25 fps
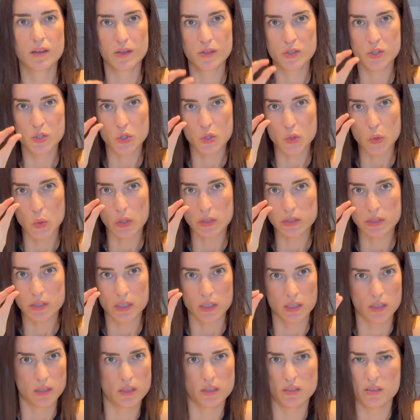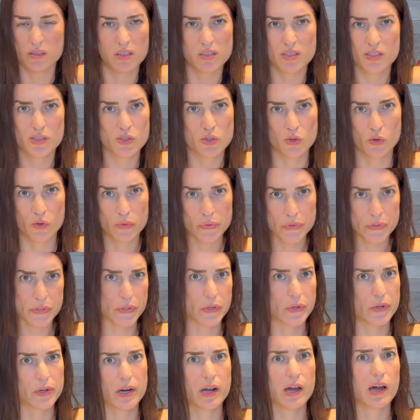salty stones,
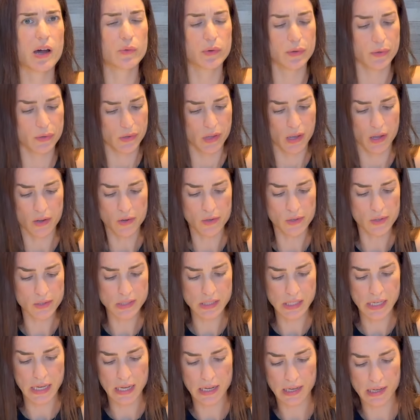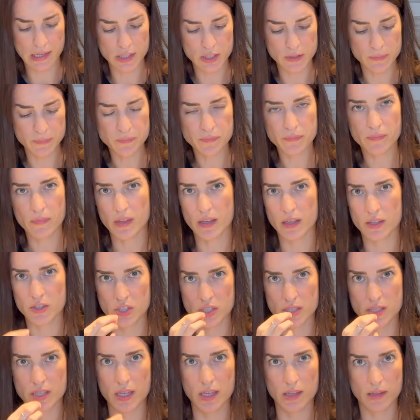or however they called in English, and
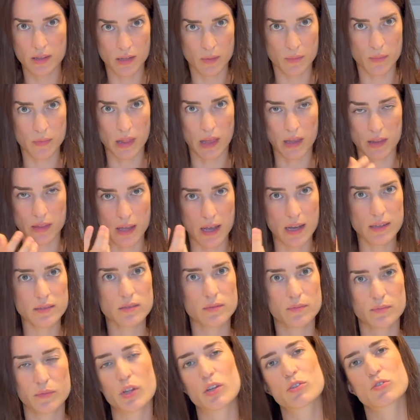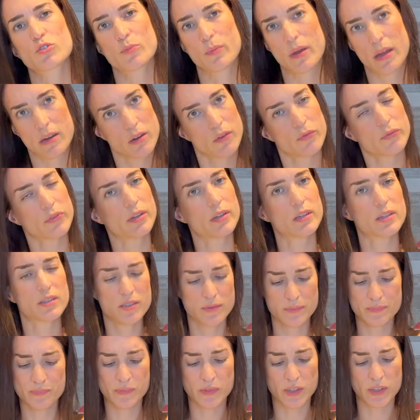just eat them like that. Not too many, of
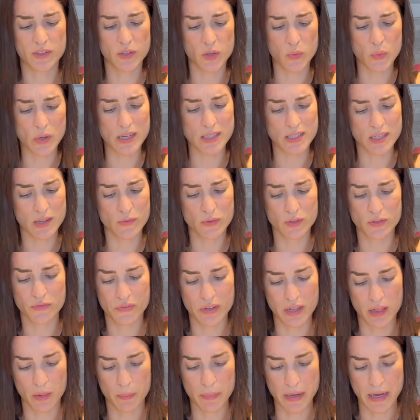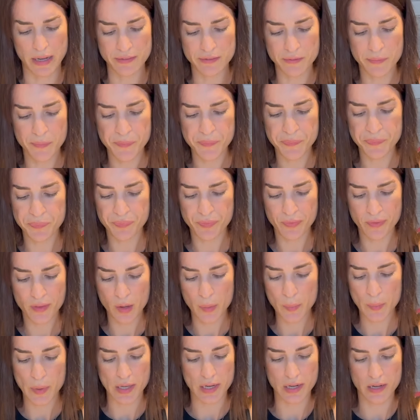course, otherwise I would feel bad.
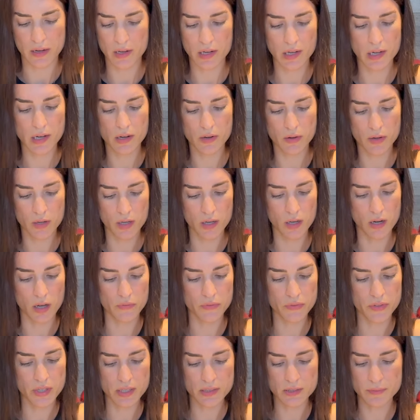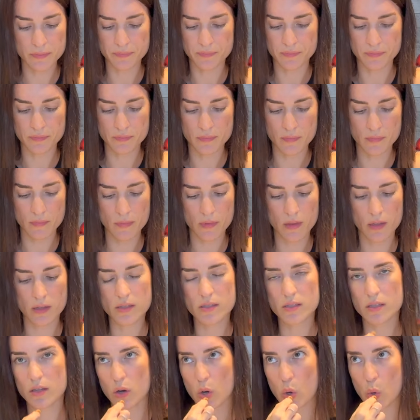But I really, really loved it.
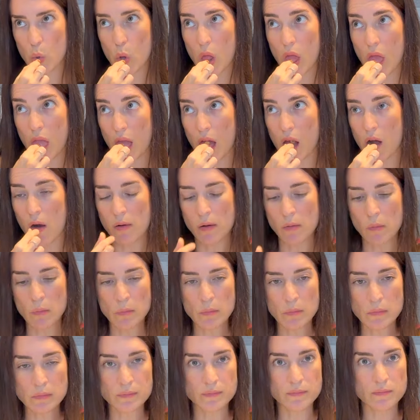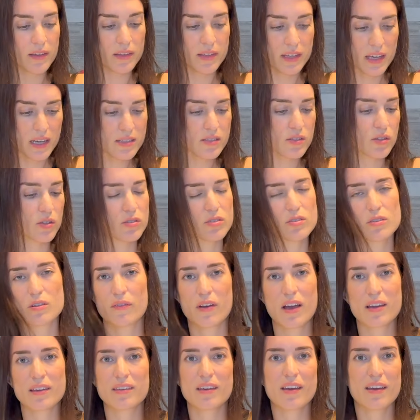So yes, those
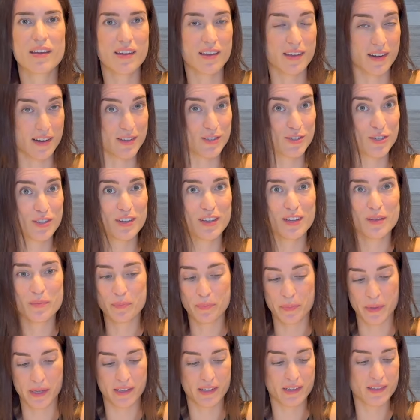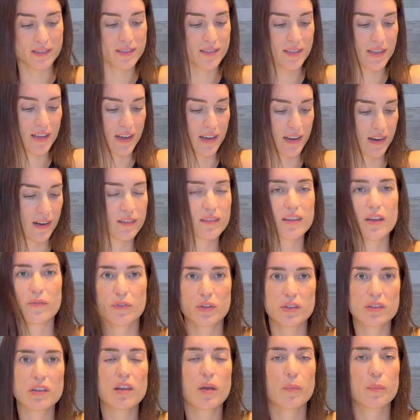Slovakia arachidi peanuts are
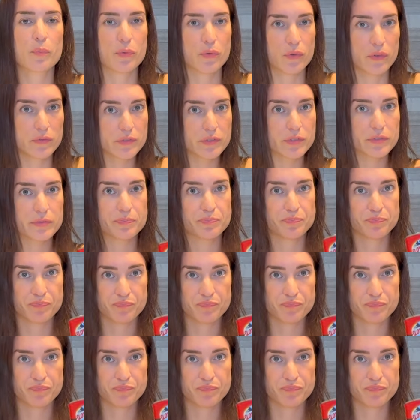definitely a proof.